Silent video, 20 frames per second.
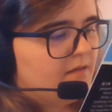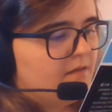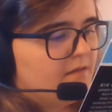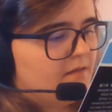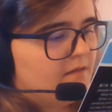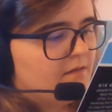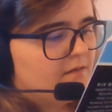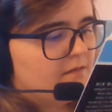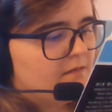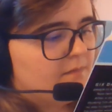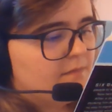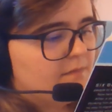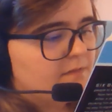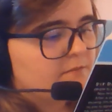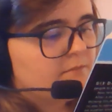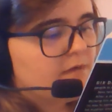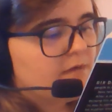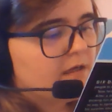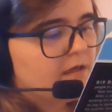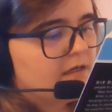They're the
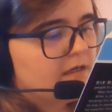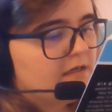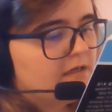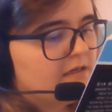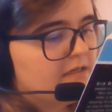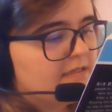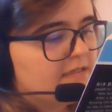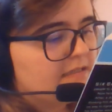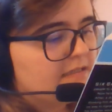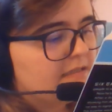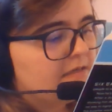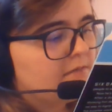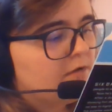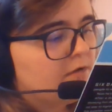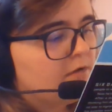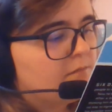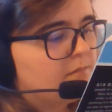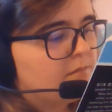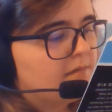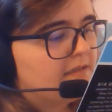most rugged and easily
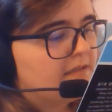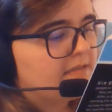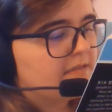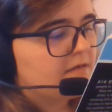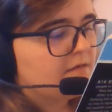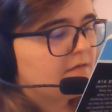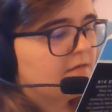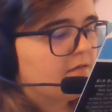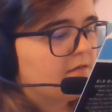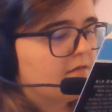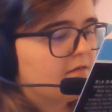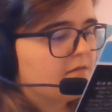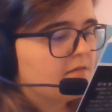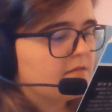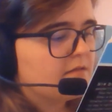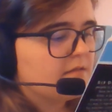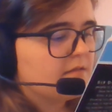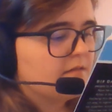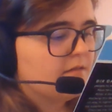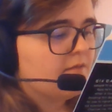grown plants on Earth,
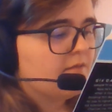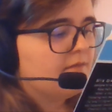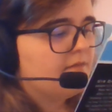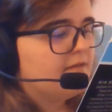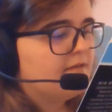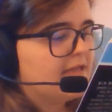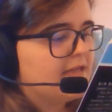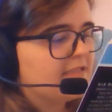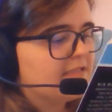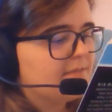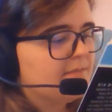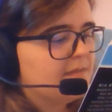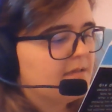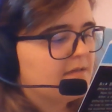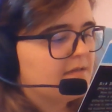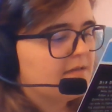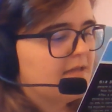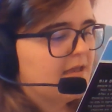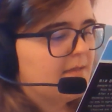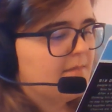so NASA
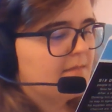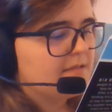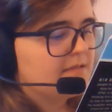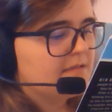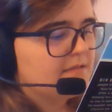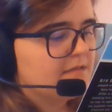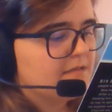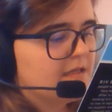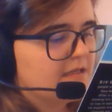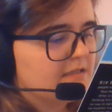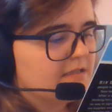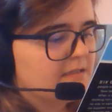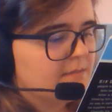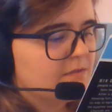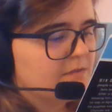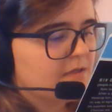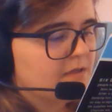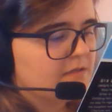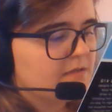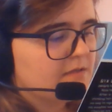picked them as their test
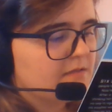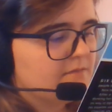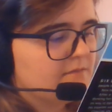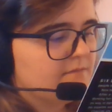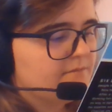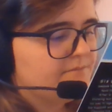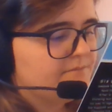subjects.